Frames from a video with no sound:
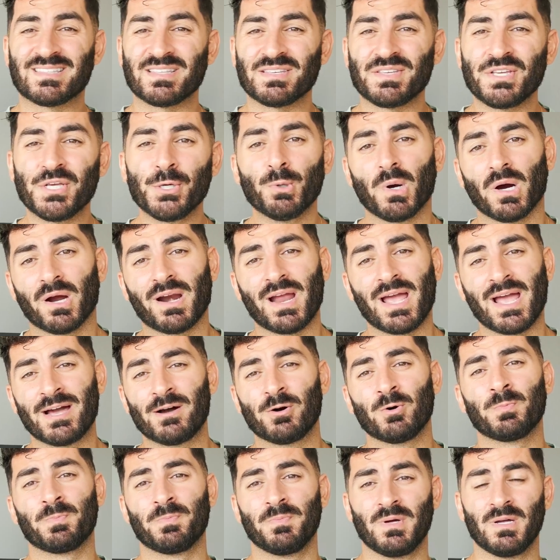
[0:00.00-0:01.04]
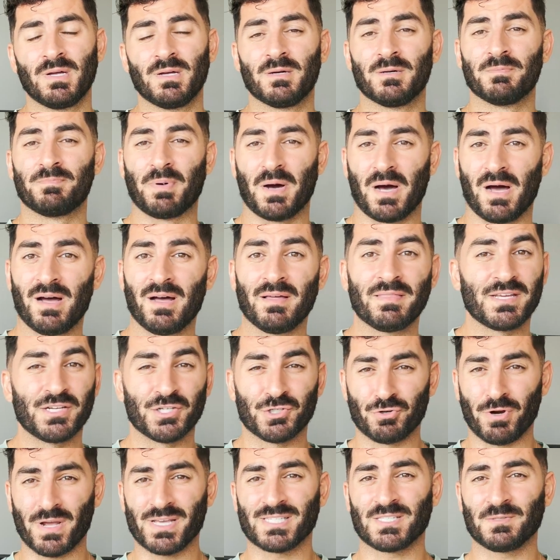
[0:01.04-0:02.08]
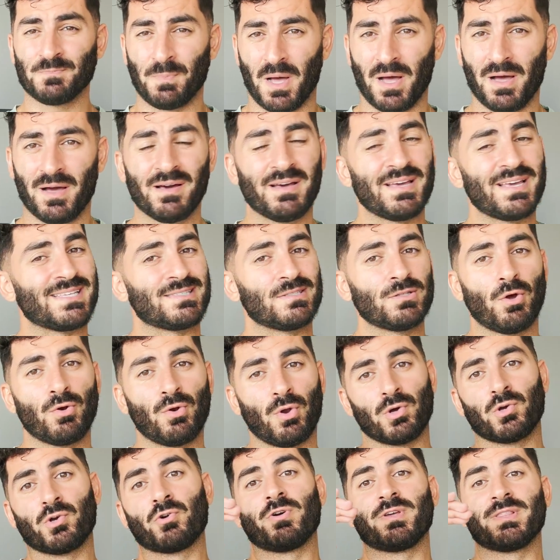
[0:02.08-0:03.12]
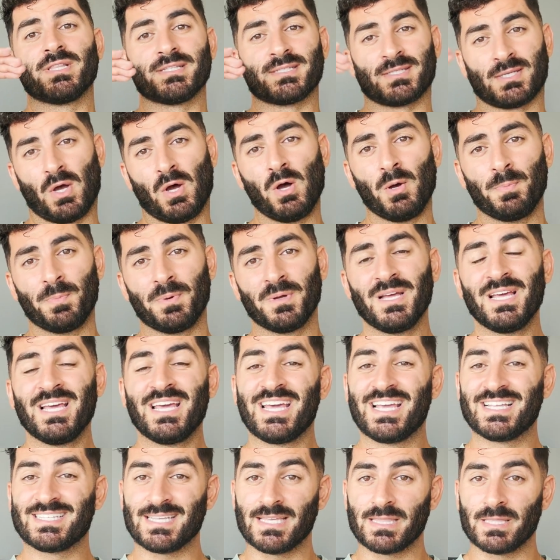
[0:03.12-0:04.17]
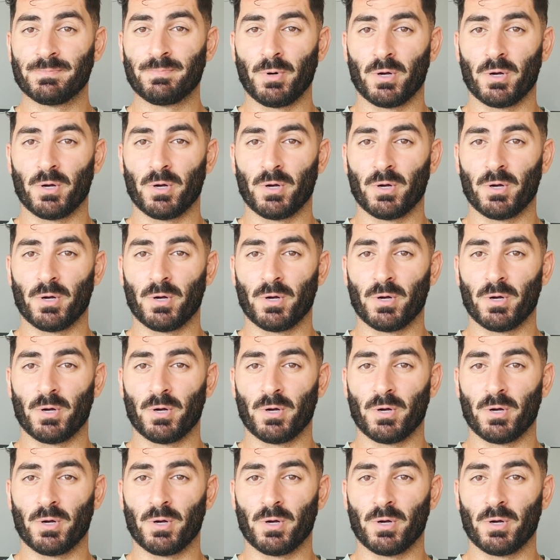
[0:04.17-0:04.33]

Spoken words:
the URL bar, the address bar, is no longer at the top, it's at the